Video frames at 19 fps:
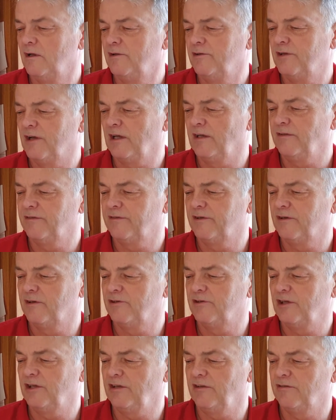Date
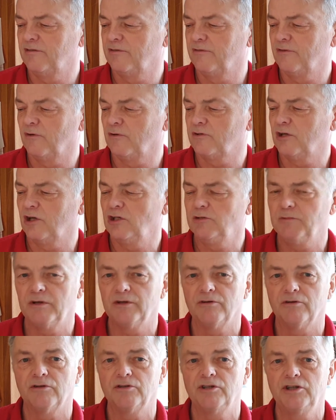13th of October
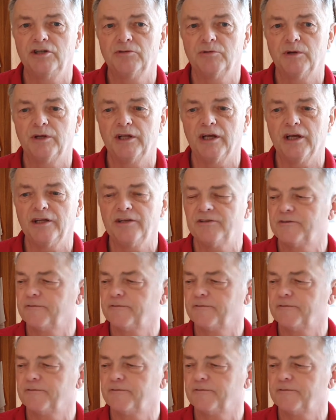1928.